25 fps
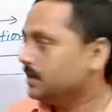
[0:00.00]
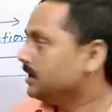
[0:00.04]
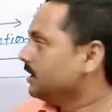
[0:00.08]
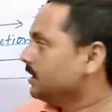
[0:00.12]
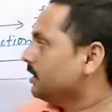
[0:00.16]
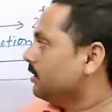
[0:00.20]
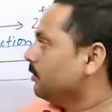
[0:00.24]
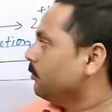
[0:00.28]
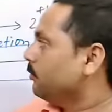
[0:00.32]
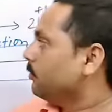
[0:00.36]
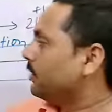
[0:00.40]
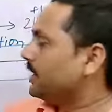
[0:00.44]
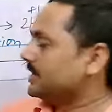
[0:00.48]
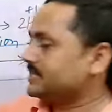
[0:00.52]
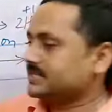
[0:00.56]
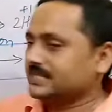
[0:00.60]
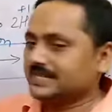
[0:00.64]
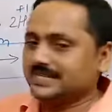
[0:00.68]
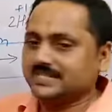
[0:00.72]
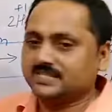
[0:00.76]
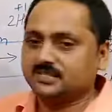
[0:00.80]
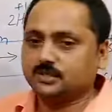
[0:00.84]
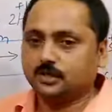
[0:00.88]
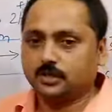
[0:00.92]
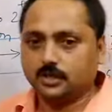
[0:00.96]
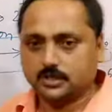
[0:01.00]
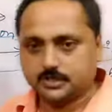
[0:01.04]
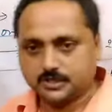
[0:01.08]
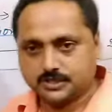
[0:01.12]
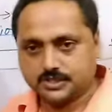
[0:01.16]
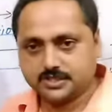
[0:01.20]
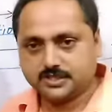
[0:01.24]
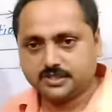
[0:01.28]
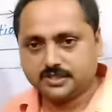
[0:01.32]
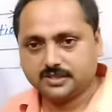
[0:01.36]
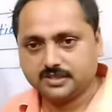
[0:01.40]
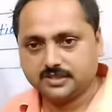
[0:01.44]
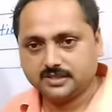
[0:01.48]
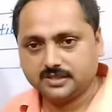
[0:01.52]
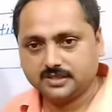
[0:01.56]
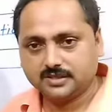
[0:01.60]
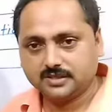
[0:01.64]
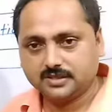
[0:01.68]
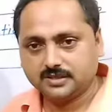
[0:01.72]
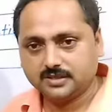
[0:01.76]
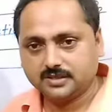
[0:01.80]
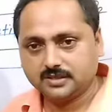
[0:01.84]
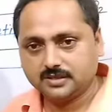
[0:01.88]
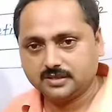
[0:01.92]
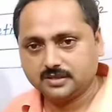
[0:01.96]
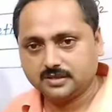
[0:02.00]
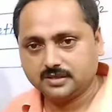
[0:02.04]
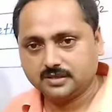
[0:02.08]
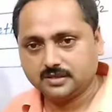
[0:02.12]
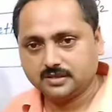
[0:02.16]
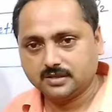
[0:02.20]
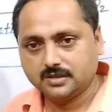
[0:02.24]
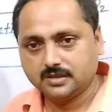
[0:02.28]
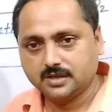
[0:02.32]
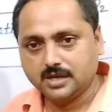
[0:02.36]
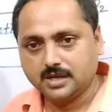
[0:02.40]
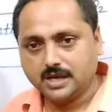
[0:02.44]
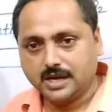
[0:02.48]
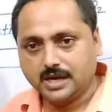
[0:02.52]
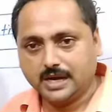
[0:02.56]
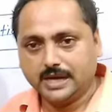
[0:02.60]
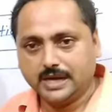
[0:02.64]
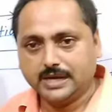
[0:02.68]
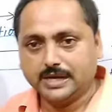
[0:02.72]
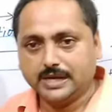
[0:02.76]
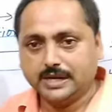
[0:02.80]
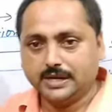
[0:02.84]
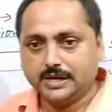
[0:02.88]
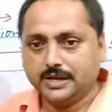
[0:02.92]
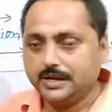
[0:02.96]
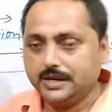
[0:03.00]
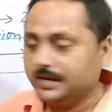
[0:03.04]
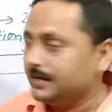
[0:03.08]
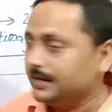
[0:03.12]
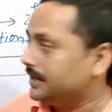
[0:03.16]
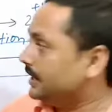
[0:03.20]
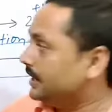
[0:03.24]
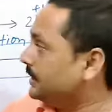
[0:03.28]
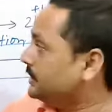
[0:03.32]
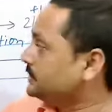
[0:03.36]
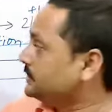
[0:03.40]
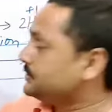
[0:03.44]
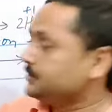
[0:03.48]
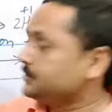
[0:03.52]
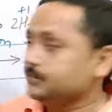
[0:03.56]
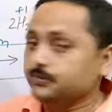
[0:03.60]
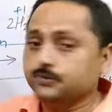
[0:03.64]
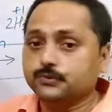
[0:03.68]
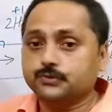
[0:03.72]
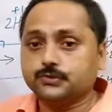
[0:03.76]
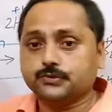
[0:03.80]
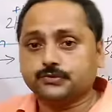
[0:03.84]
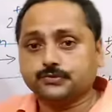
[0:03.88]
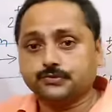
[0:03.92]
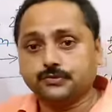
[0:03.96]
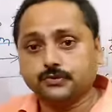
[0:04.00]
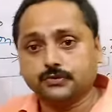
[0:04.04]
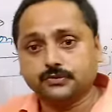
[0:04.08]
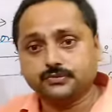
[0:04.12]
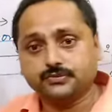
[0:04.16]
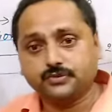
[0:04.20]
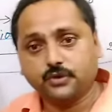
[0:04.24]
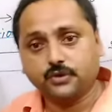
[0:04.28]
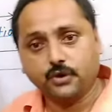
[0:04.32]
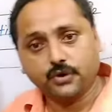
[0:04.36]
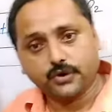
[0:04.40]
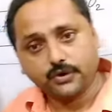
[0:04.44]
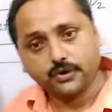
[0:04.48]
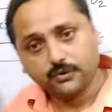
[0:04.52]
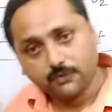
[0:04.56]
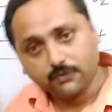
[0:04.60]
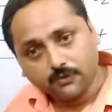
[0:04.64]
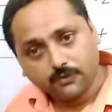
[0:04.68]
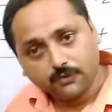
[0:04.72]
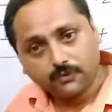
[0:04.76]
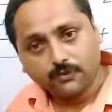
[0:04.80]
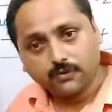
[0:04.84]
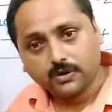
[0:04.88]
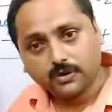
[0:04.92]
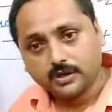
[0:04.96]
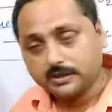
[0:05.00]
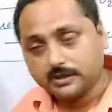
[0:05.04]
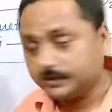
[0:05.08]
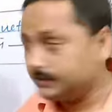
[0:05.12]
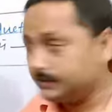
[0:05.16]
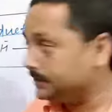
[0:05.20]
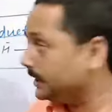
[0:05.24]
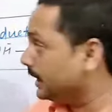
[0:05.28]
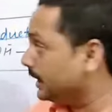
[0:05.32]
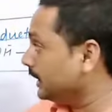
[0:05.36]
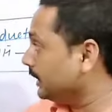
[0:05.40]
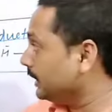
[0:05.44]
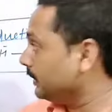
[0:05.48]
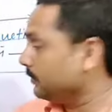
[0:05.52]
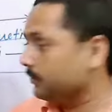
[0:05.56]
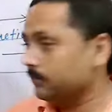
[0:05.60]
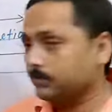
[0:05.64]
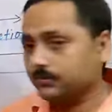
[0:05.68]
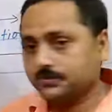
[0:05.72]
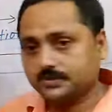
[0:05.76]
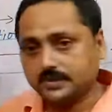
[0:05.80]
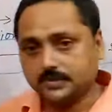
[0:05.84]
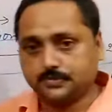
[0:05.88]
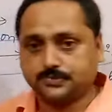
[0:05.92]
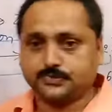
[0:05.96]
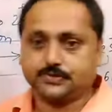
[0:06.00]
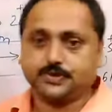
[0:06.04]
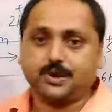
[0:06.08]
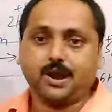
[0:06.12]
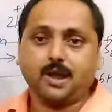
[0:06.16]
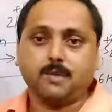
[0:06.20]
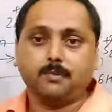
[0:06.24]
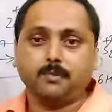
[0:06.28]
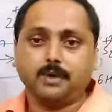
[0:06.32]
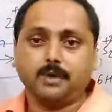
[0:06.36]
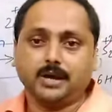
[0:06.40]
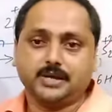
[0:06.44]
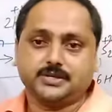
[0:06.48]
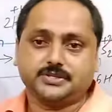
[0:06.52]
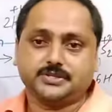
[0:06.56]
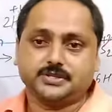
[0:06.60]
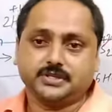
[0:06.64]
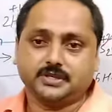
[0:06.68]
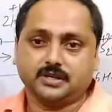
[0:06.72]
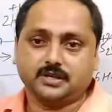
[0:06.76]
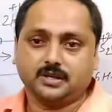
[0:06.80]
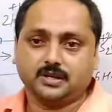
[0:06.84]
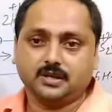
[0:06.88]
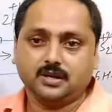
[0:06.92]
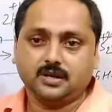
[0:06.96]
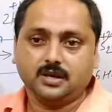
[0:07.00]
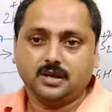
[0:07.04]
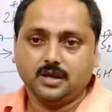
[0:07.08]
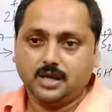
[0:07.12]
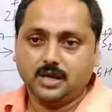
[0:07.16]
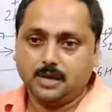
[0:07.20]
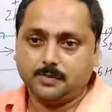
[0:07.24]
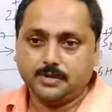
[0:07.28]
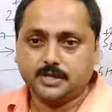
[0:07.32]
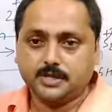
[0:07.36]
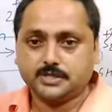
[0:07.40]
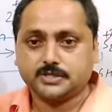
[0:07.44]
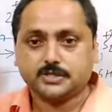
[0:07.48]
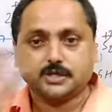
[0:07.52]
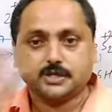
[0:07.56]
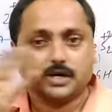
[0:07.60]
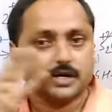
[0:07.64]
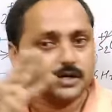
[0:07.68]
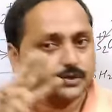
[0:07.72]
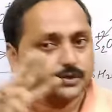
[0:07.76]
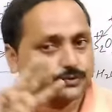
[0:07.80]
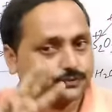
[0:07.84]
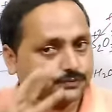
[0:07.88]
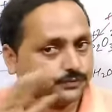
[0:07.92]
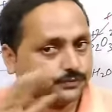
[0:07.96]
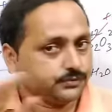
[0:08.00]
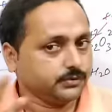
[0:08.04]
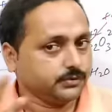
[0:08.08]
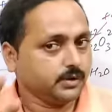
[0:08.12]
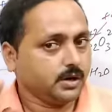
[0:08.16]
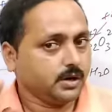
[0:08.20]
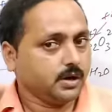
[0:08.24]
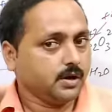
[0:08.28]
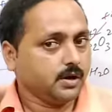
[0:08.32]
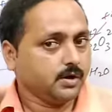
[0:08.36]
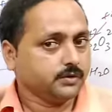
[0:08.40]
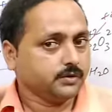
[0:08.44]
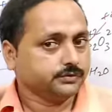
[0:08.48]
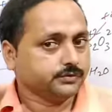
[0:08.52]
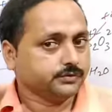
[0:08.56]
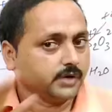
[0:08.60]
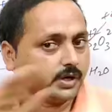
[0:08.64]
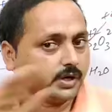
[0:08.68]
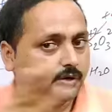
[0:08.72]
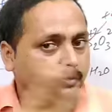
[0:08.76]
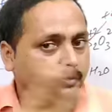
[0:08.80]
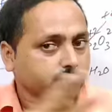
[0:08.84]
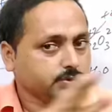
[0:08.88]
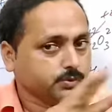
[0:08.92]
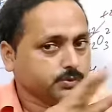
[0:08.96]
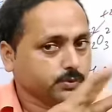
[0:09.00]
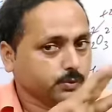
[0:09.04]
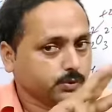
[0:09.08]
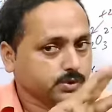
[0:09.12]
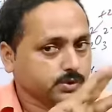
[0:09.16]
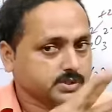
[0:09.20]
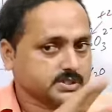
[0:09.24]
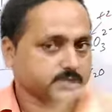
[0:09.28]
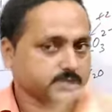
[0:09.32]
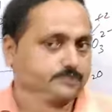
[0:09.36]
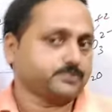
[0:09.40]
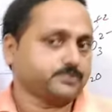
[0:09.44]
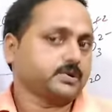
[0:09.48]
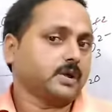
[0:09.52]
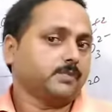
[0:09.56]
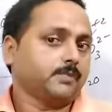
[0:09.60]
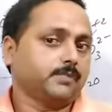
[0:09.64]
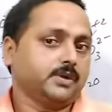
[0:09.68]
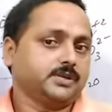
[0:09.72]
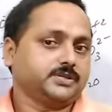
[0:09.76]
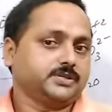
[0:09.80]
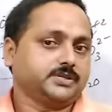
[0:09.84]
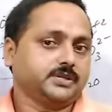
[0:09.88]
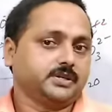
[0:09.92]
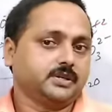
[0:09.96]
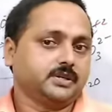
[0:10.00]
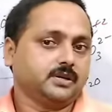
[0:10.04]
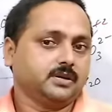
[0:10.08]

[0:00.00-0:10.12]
what I taught and it is useful for you, then you subscribe my channel. If it is not useful for you, don't subscribe my channel.